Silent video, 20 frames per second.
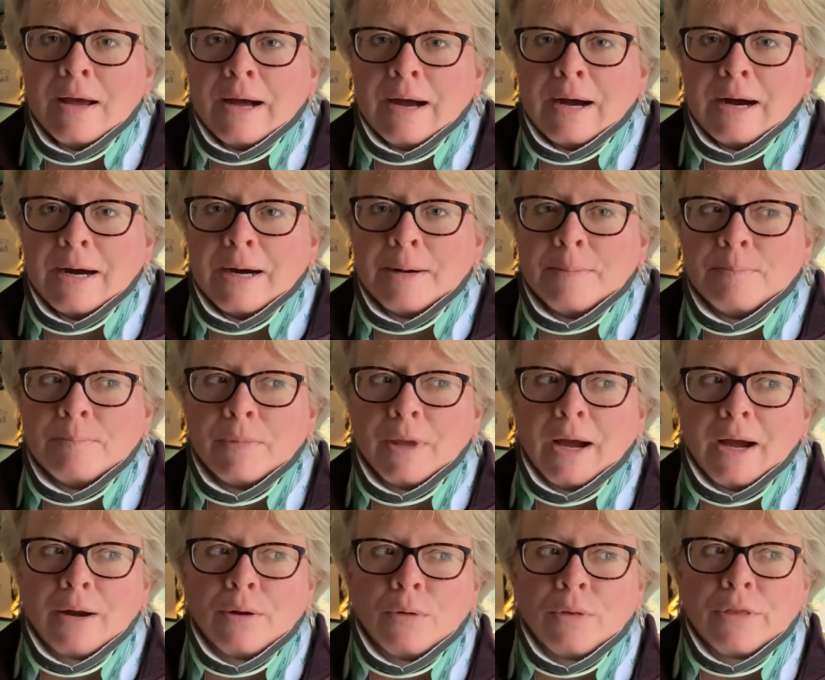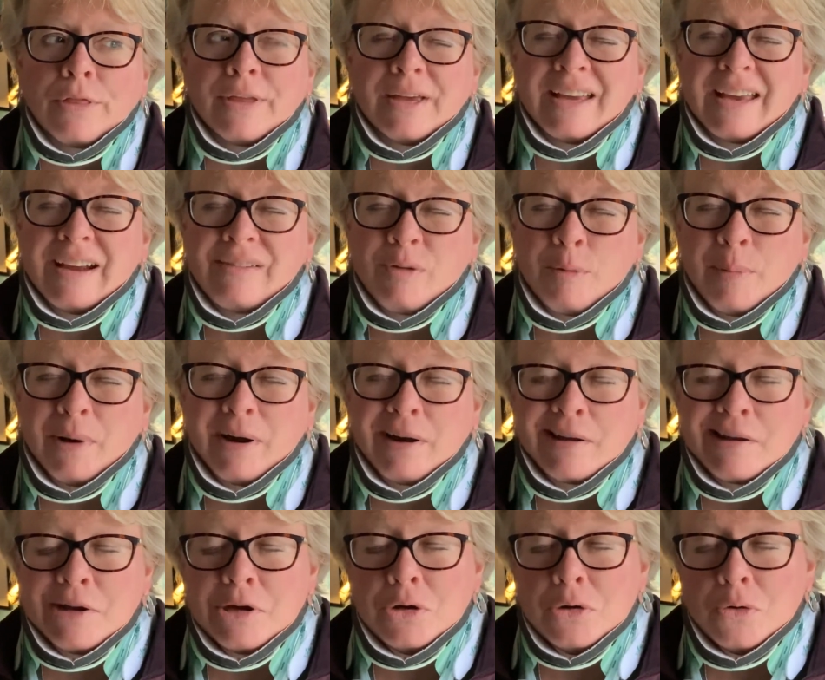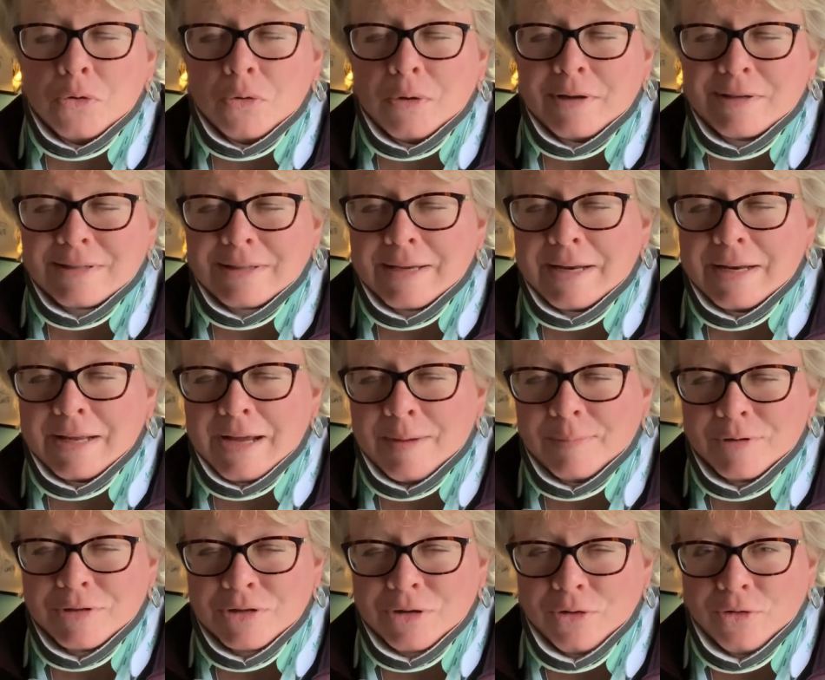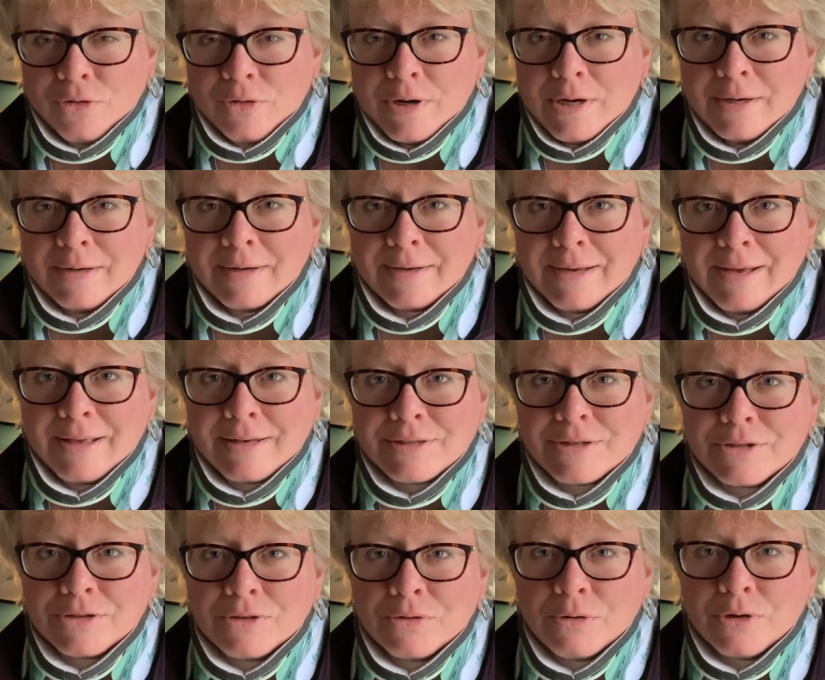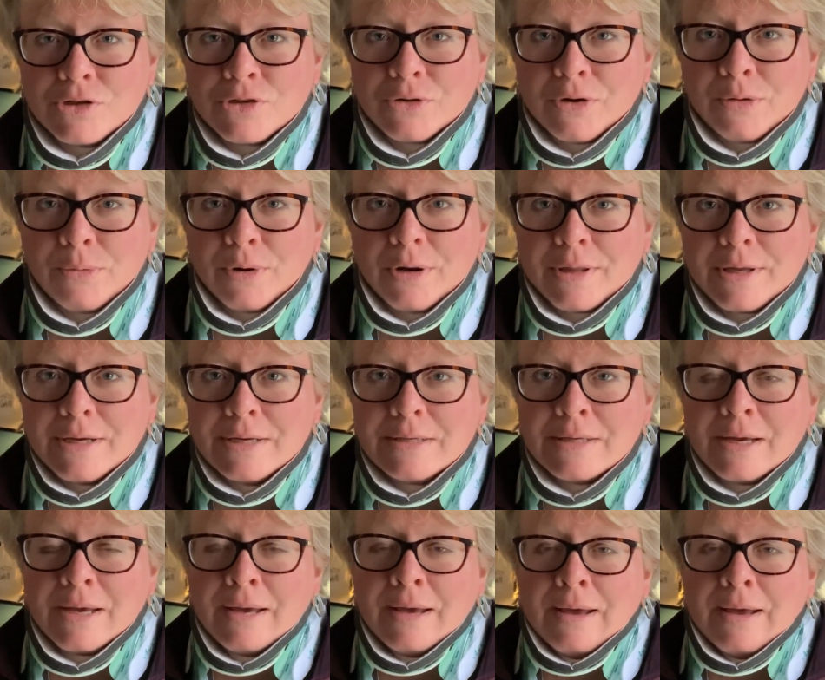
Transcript: I don't think everybody who is leading up to surgery gets to enjoy one of these,